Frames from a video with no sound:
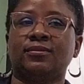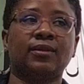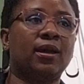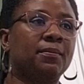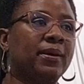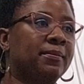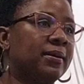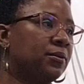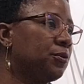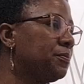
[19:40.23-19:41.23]
My
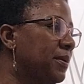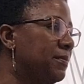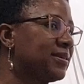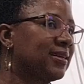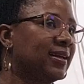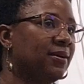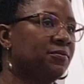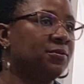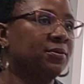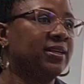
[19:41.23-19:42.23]
group members can come
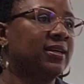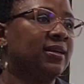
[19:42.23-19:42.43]
forward.